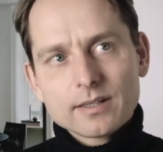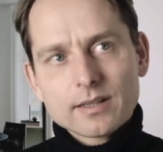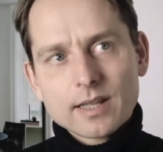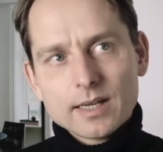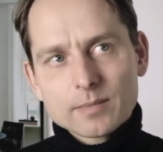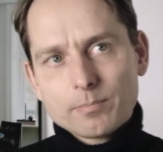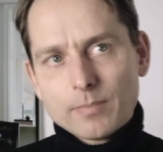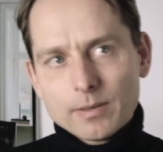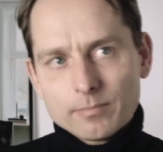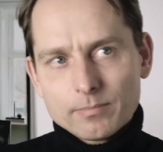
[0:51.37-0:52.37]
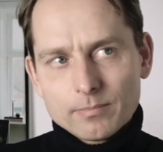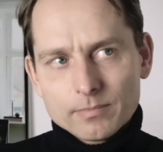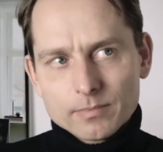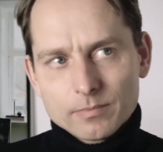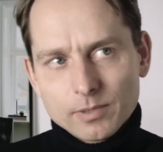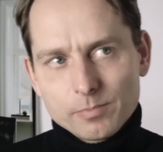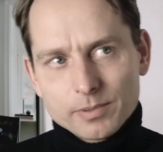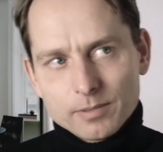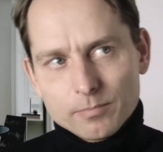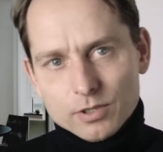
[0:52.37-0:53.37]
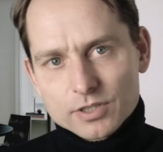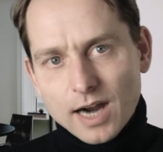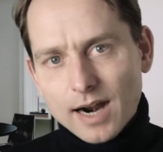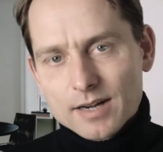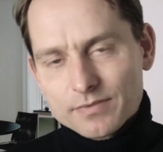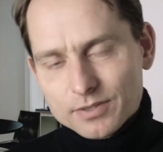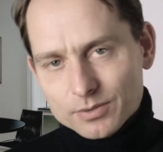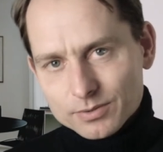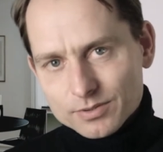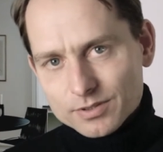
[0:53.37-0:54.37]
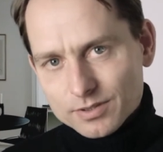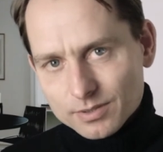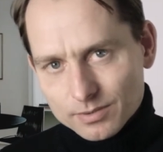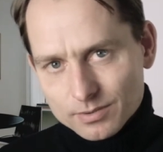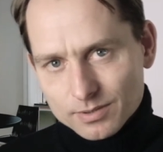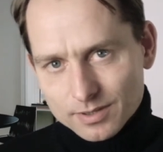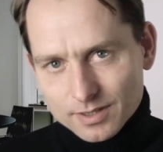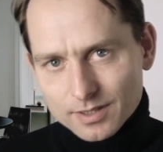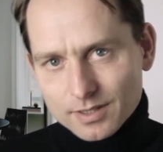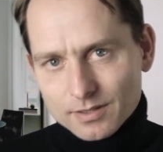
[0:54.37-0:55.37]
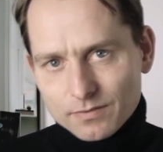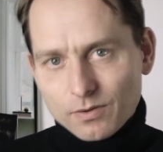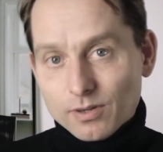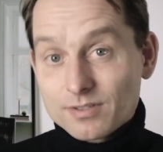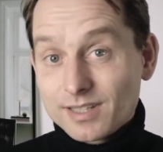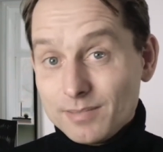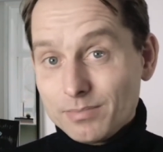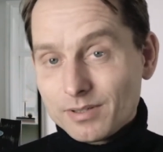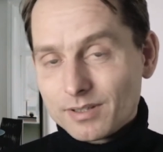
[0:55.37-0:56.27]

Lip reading: then it will be much harder for you to fall asleep.